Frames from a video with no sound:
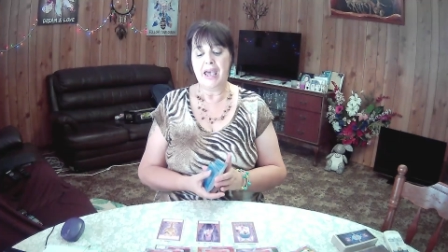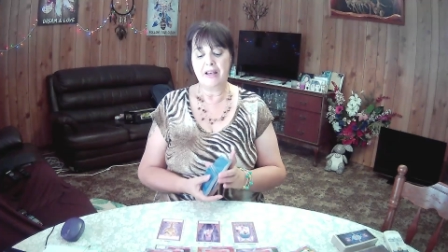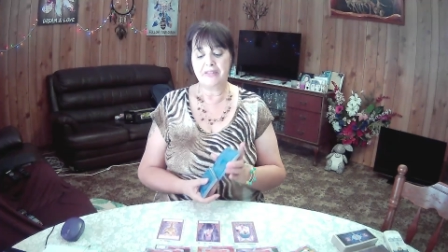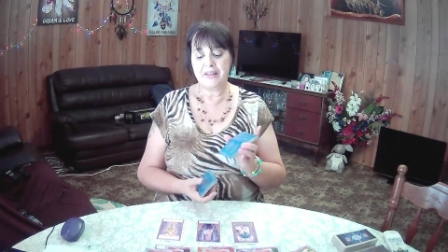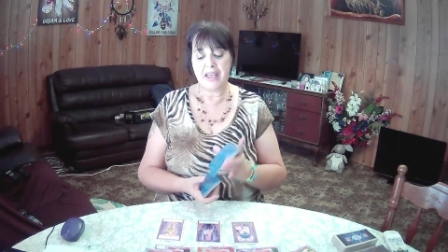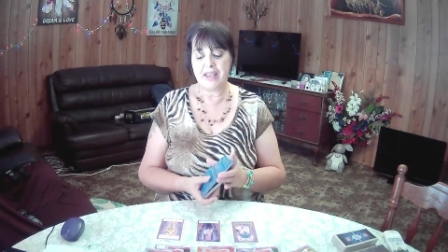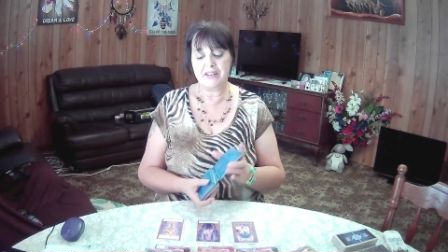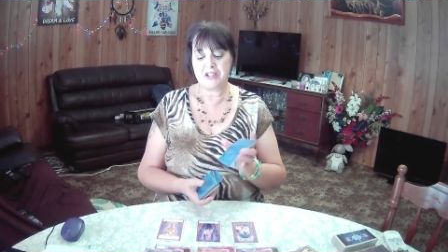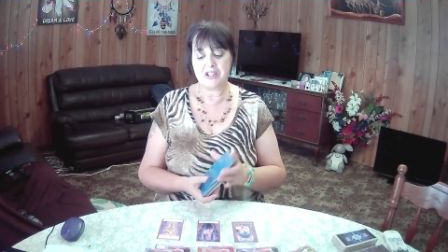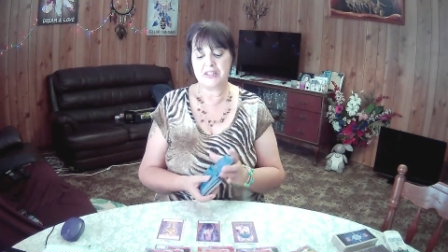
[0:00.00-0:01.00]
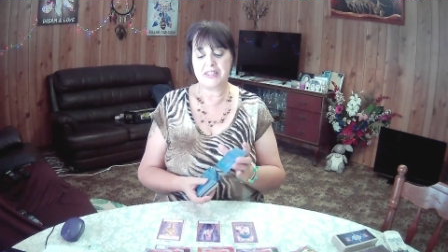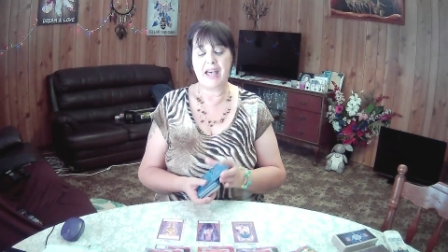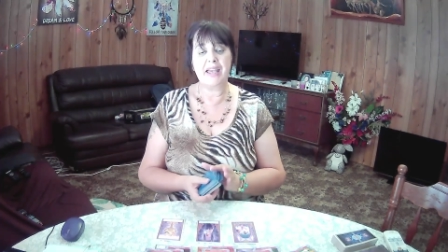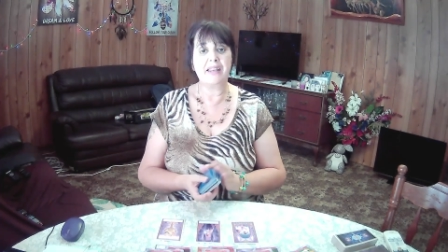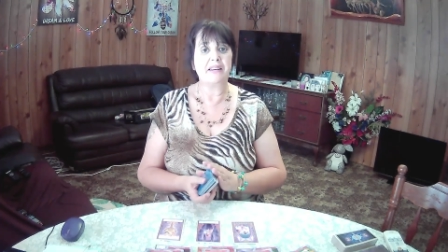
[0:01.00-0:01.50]
I think that is just
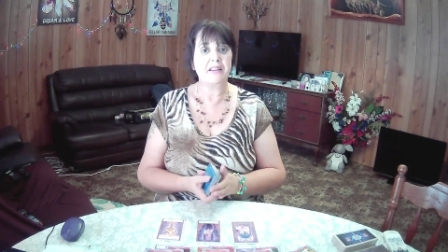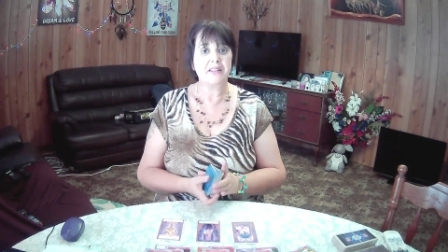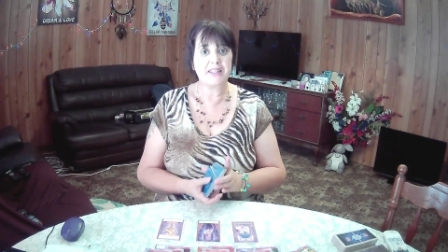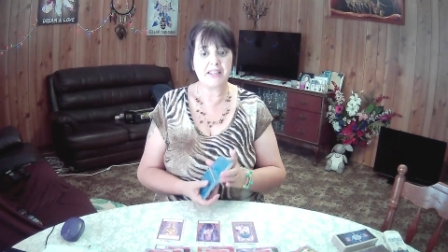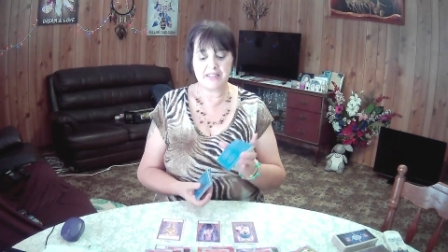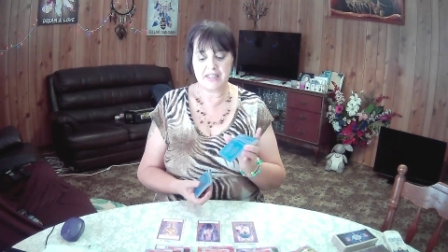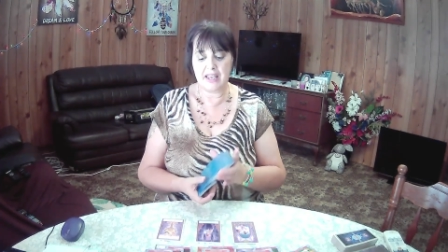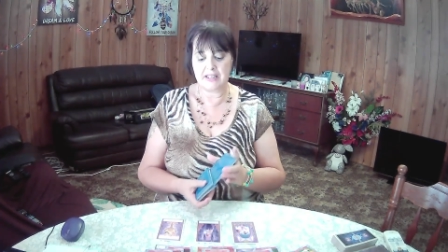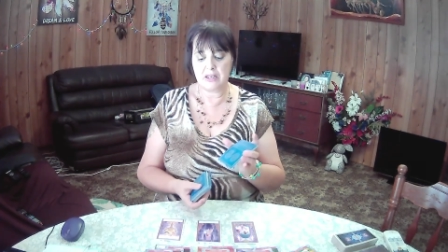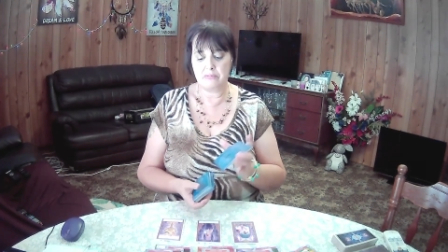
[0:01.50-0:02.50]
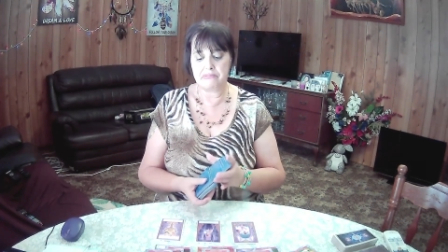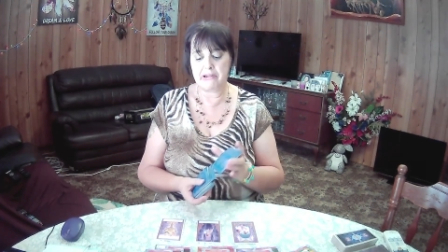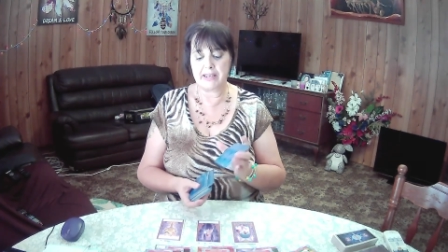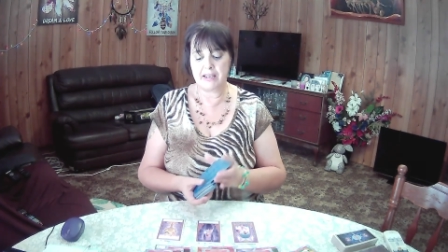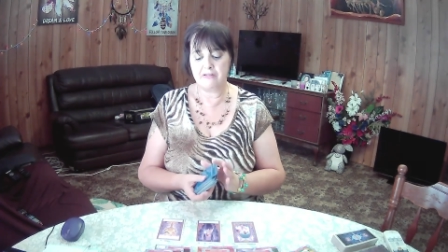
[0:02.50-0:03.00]
saying success and
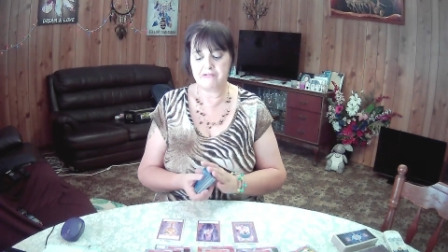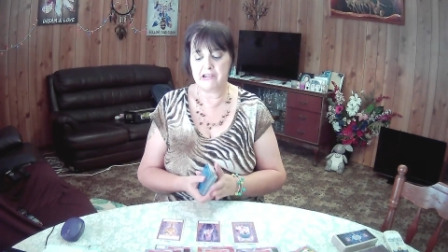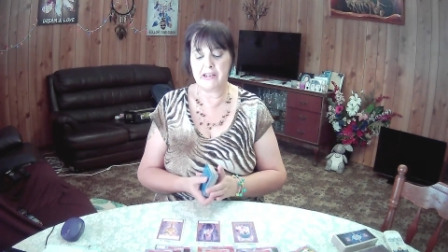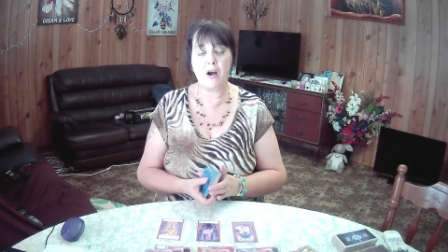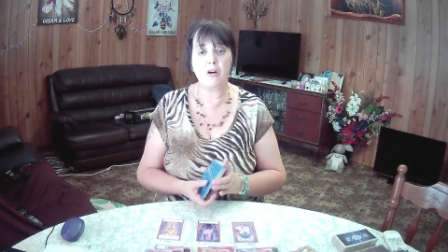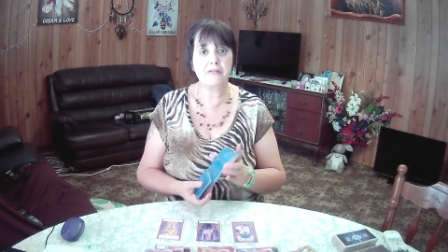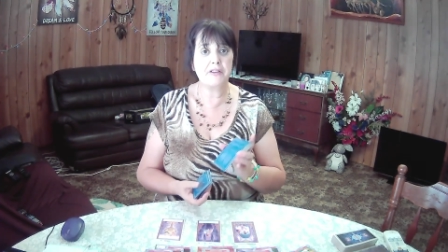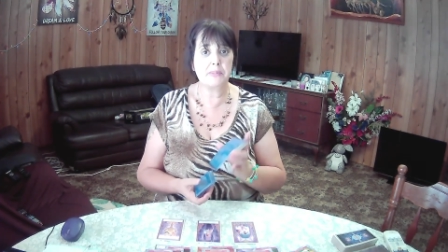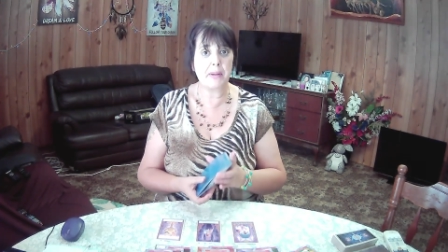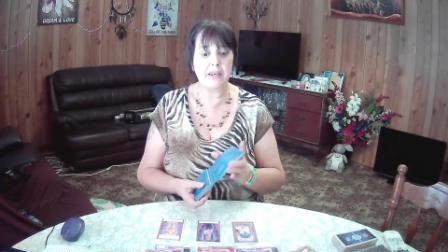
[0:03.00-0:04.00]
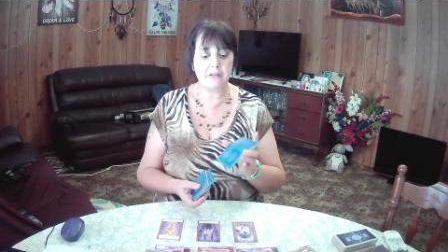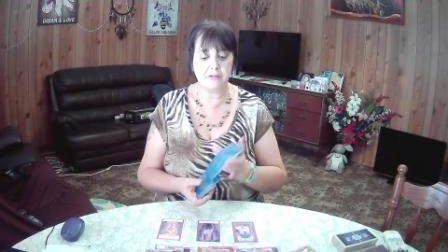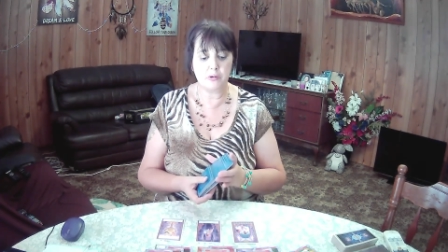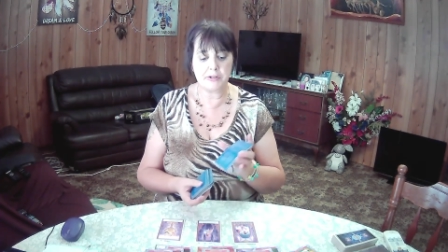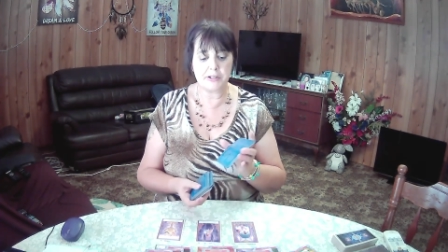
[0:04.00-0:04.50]
breaking free of this
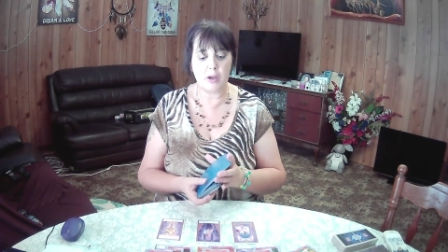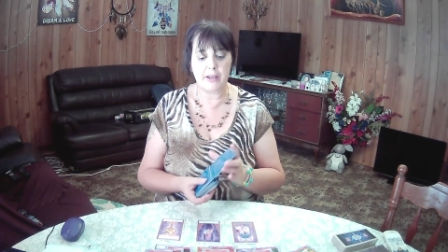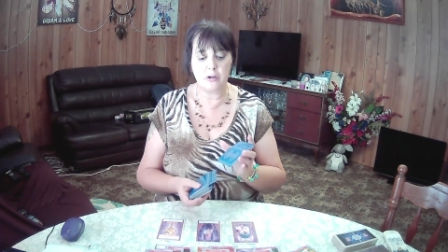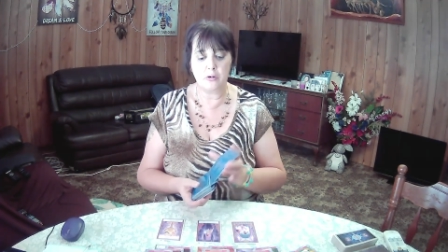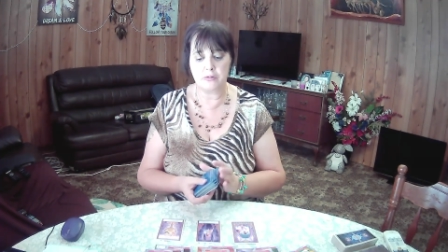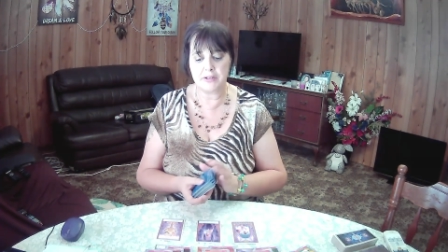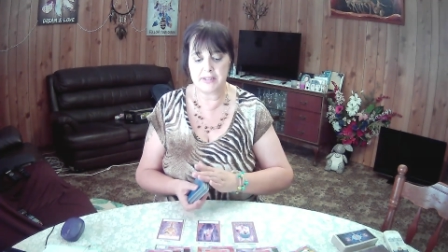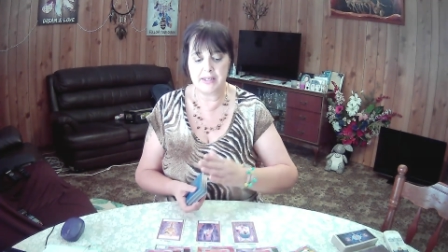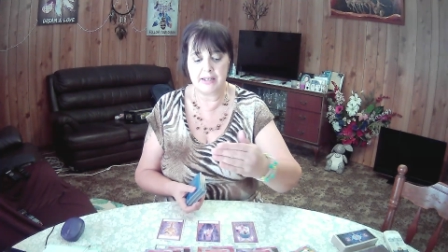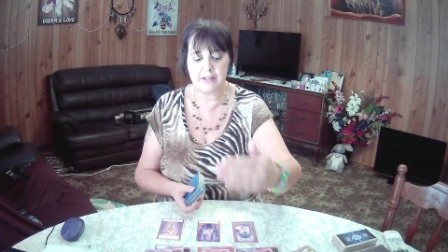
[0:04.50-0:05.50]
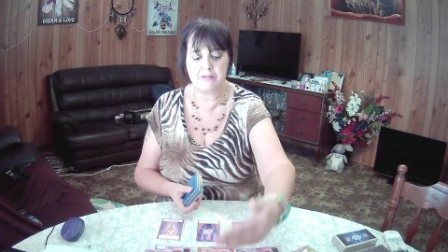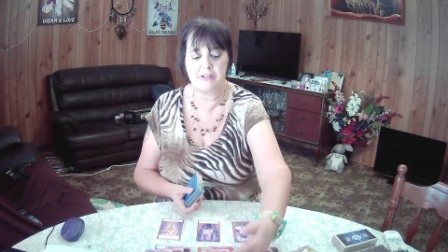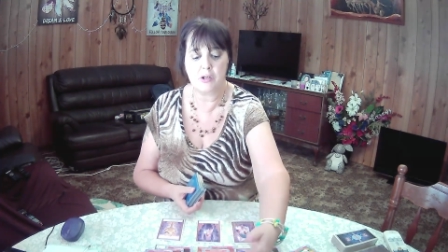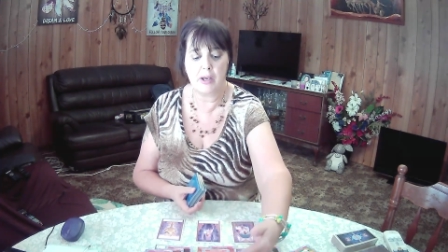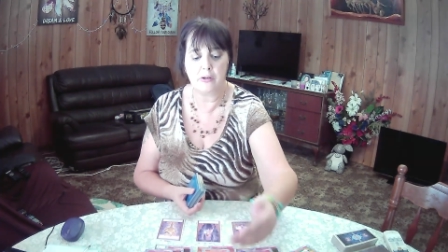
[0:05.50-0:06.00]
painful cycle, this negative
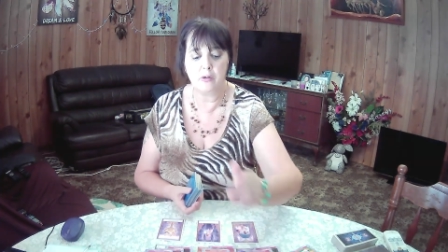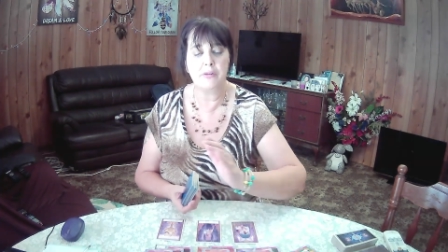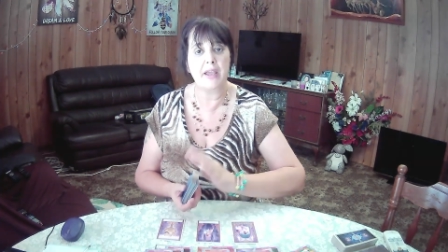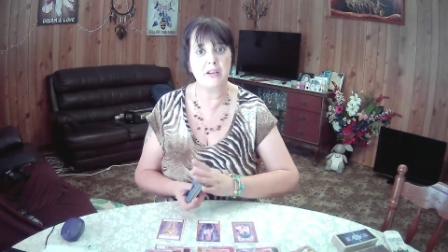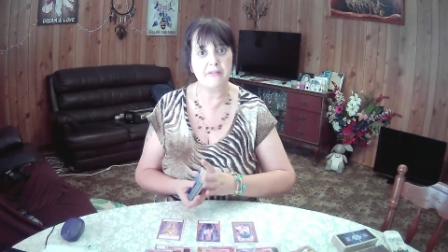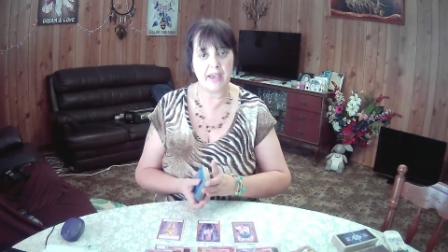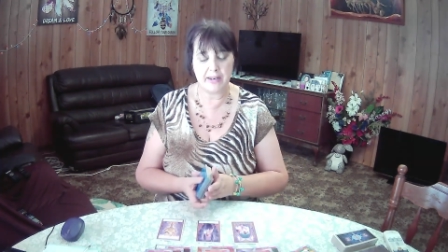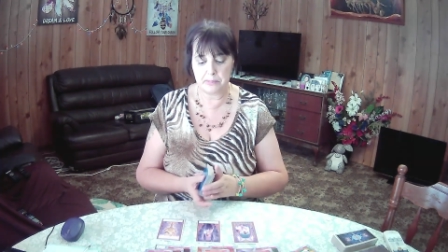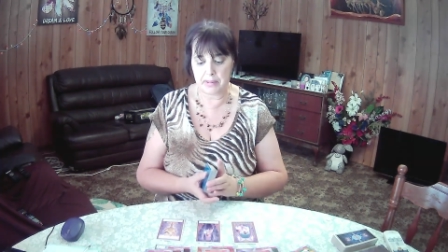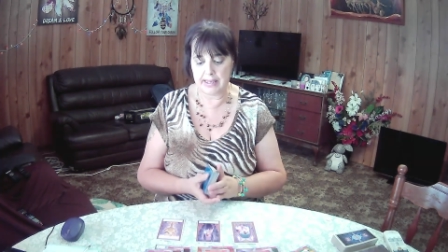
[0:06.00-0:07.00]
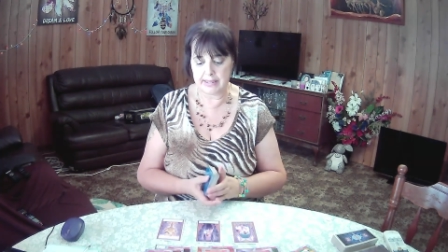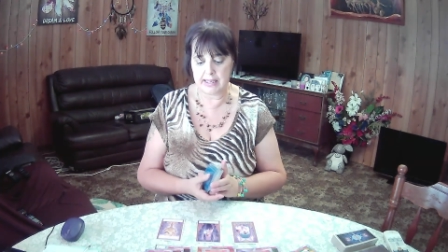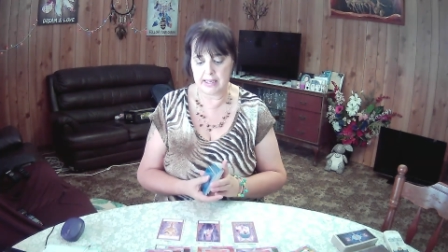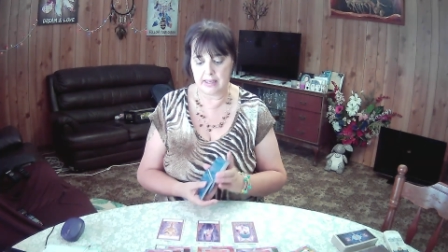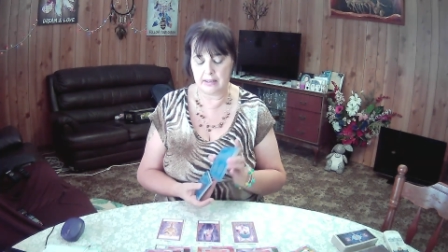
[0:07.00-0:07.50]
cycle that you've had back
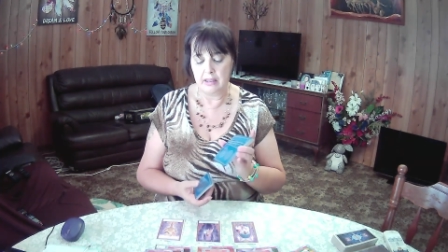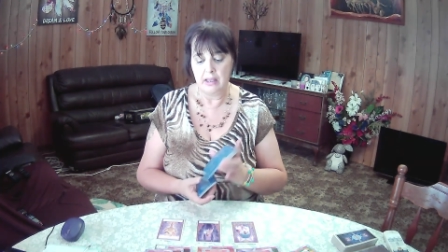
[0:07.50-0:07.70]
here.